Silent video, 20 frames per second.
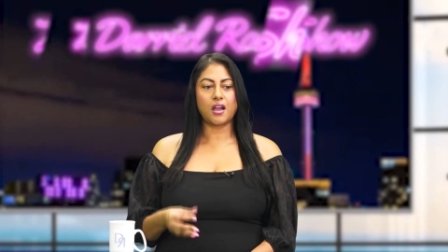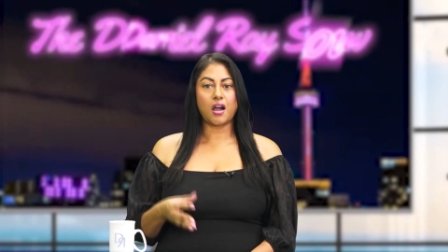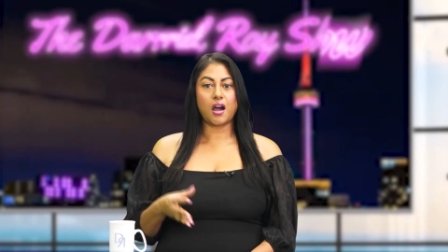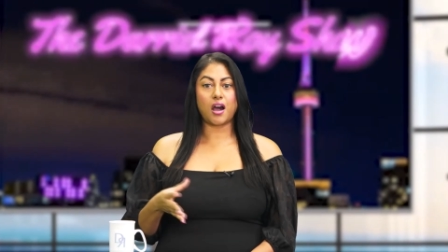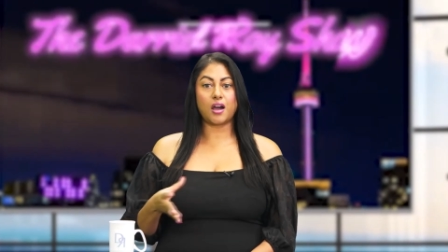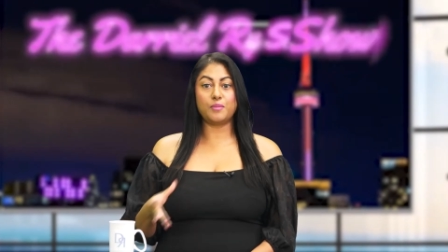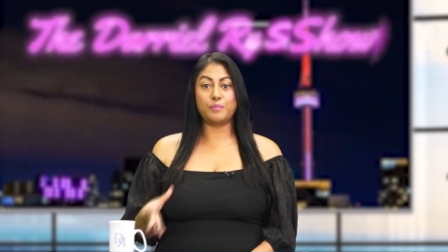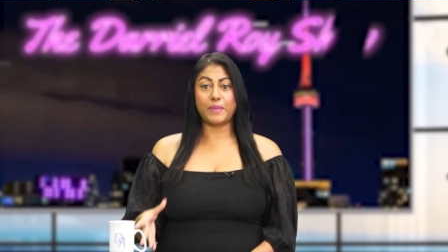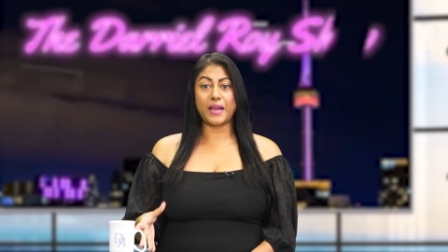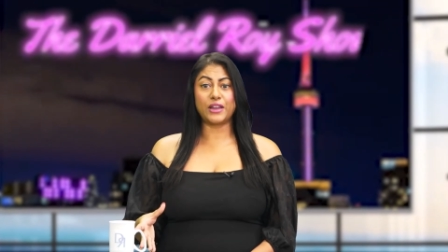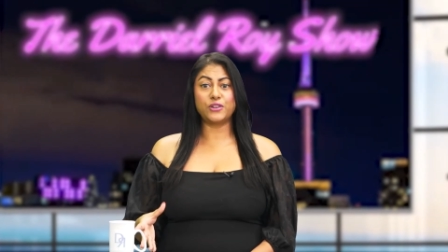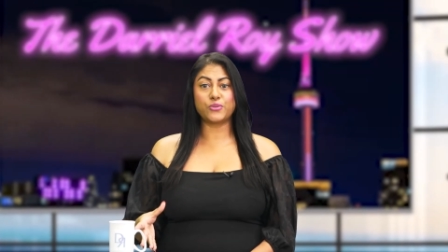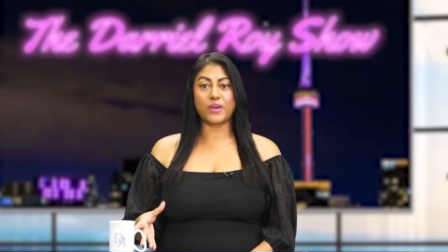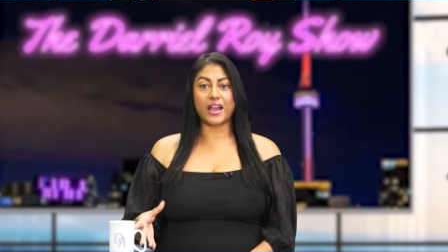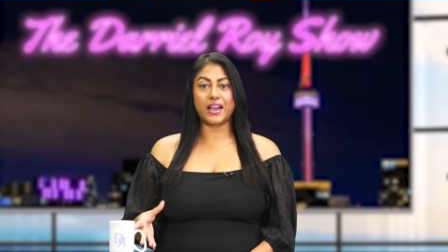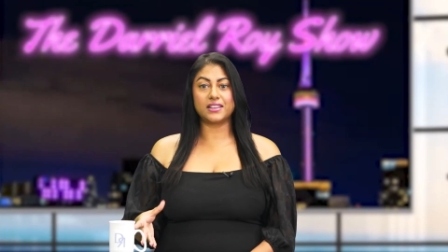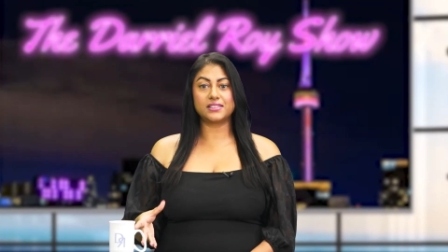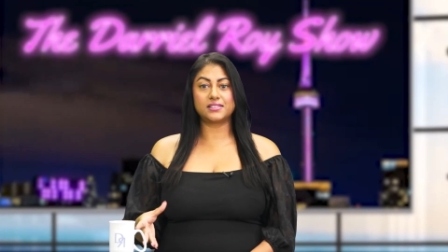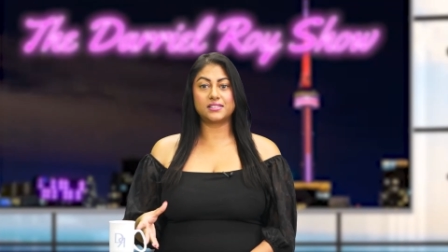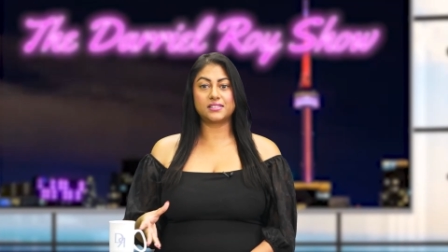on bed
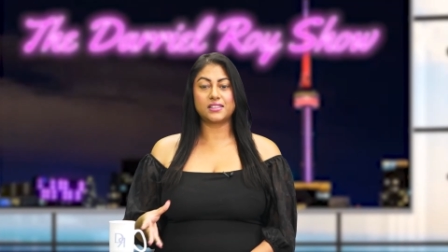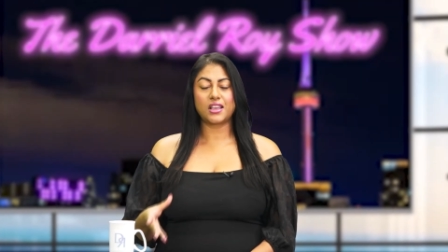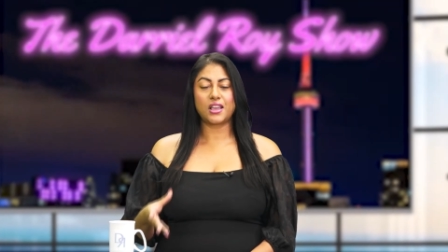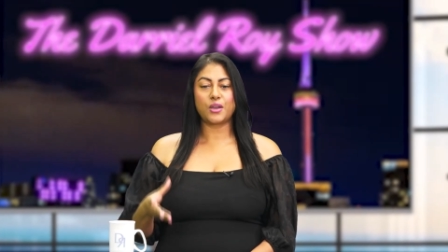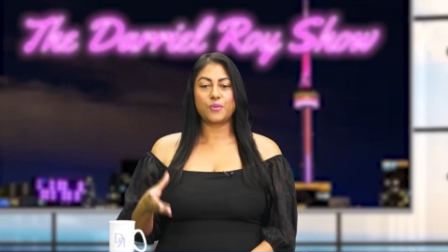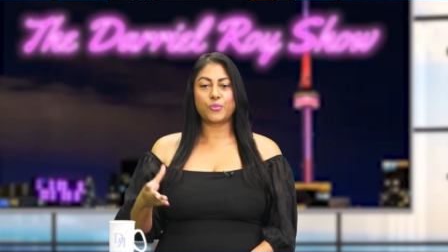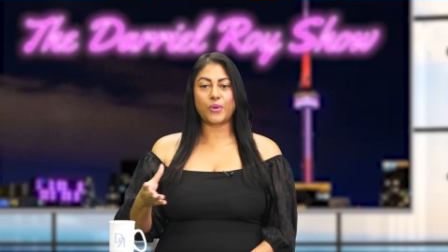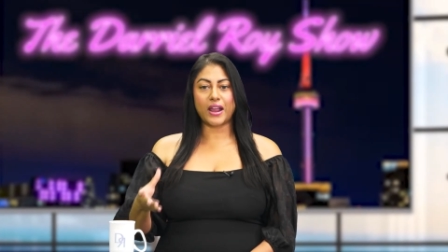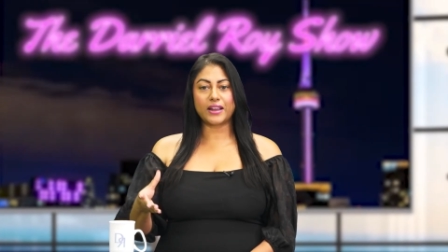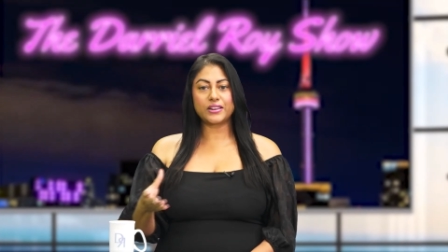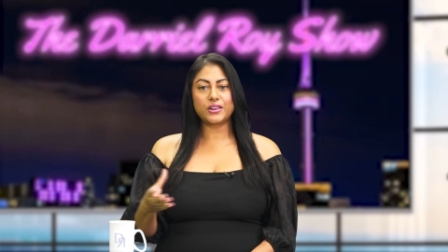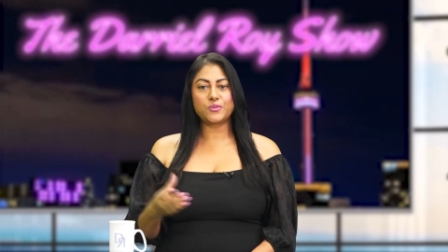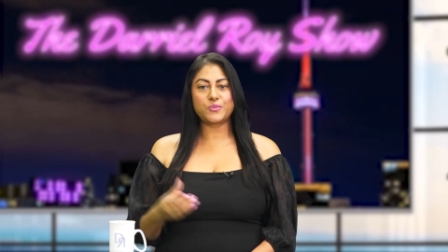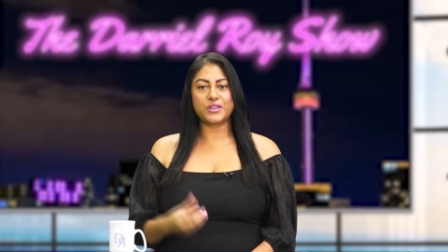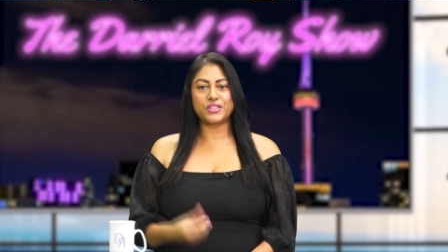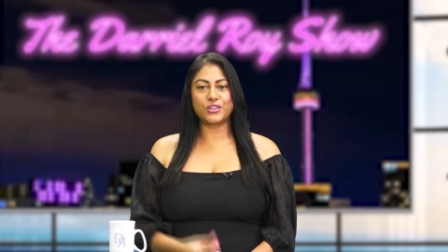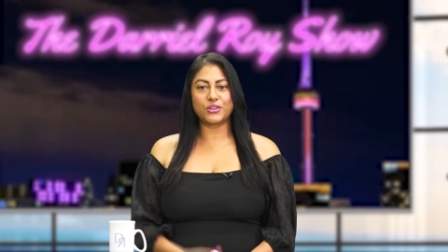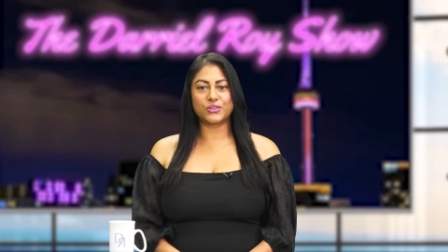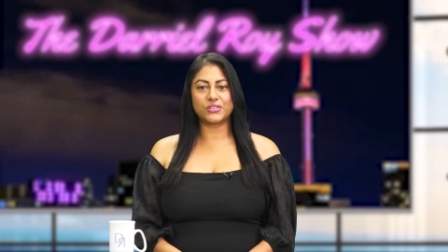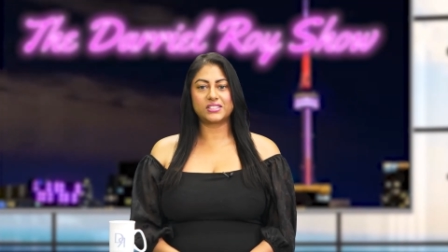rest, pregnant
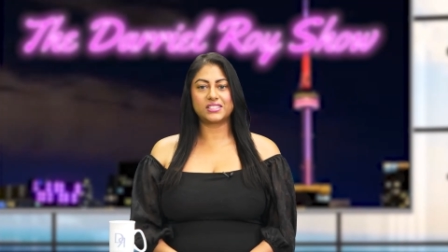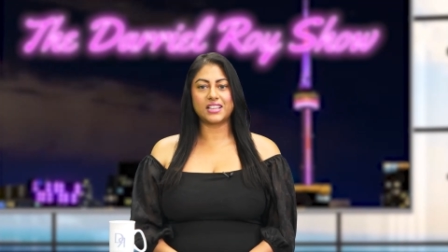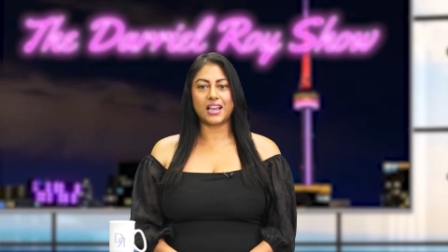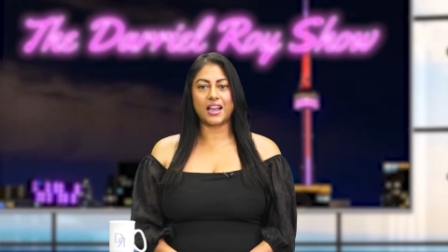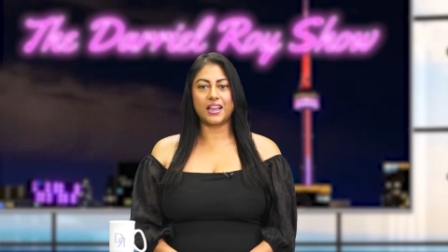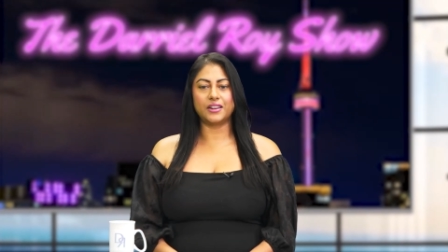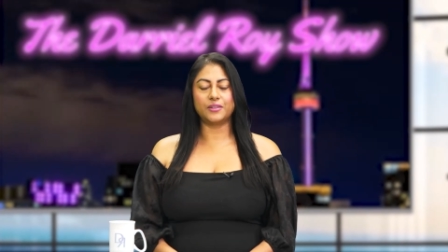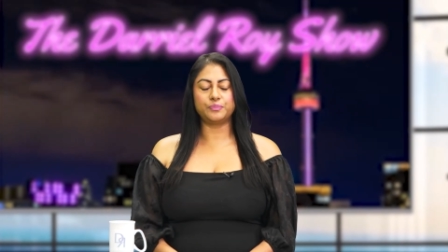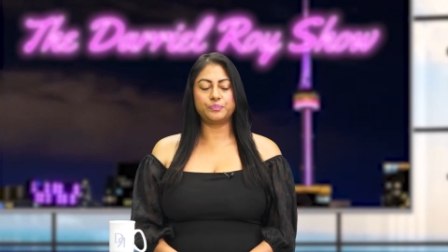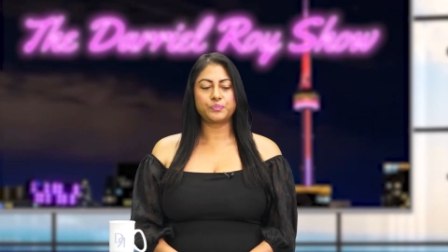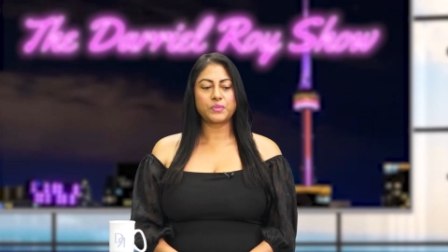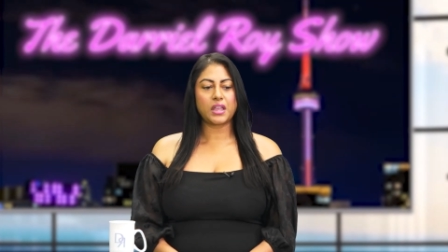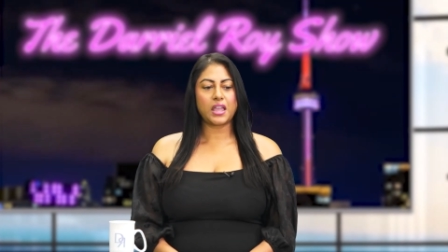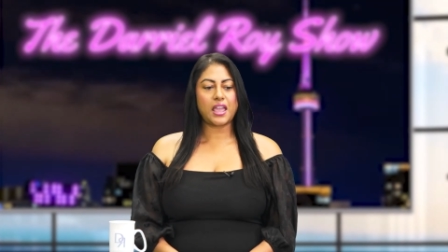with your son,